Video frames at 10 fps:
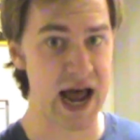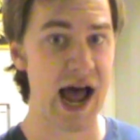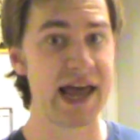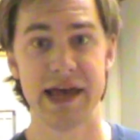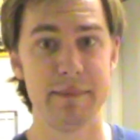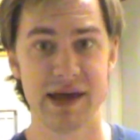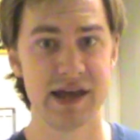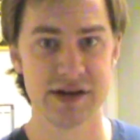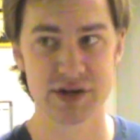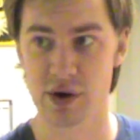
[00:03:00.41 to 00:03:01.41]
tie him
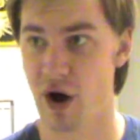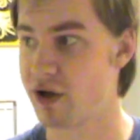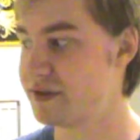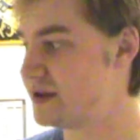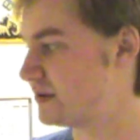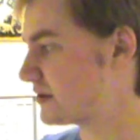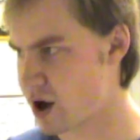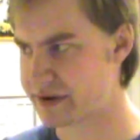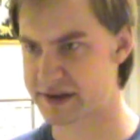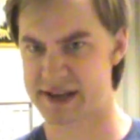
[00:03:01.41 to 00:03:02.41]
into all these
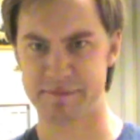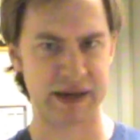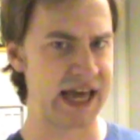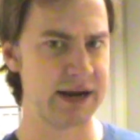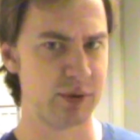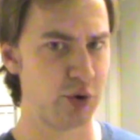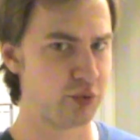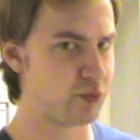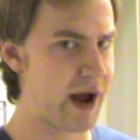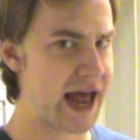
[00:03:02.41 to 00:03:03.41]
unexplainable
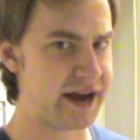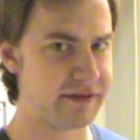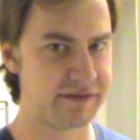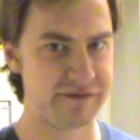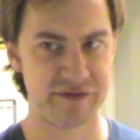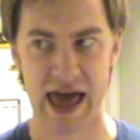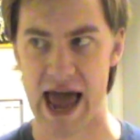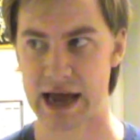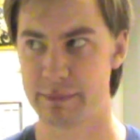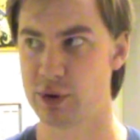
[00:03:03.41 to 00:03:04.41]
red
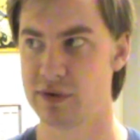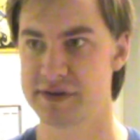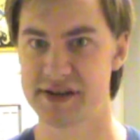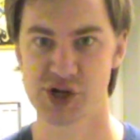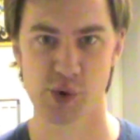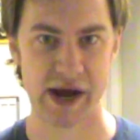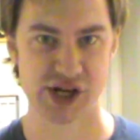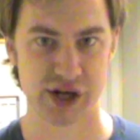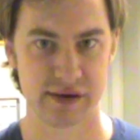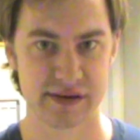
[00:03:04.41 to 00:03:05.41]
flaggable
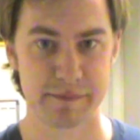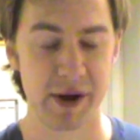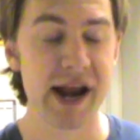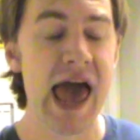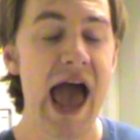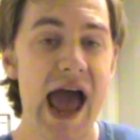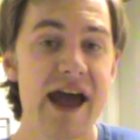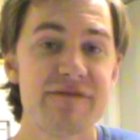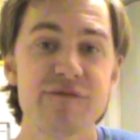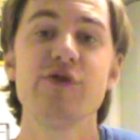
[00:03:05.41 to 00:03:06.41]
situations, but
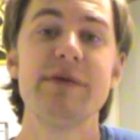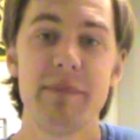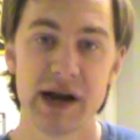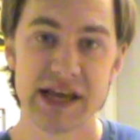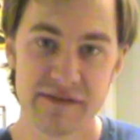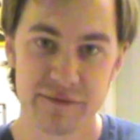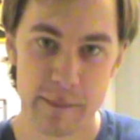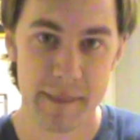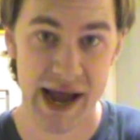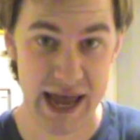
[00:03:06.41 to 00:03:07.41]
everybody
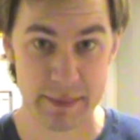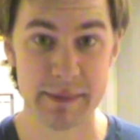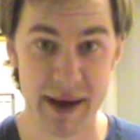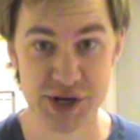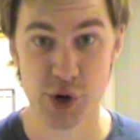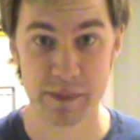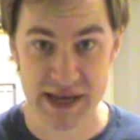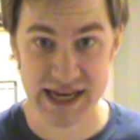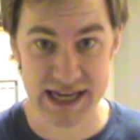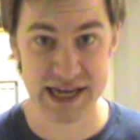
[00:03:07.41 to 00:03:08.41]
from Miami Metro
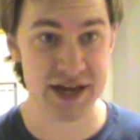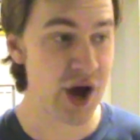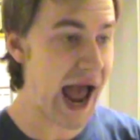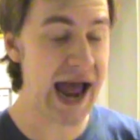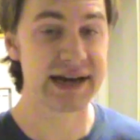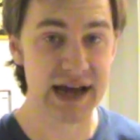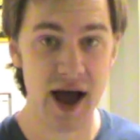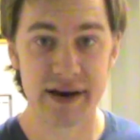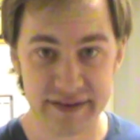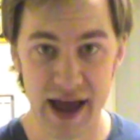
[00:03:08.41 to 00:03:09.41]
PD had
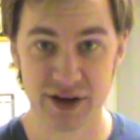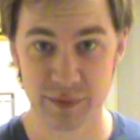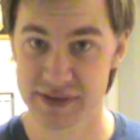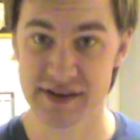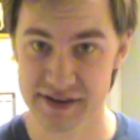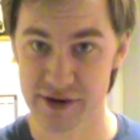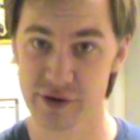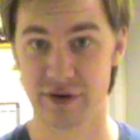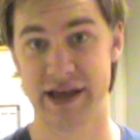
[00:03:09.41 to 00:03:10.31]
contact with these serial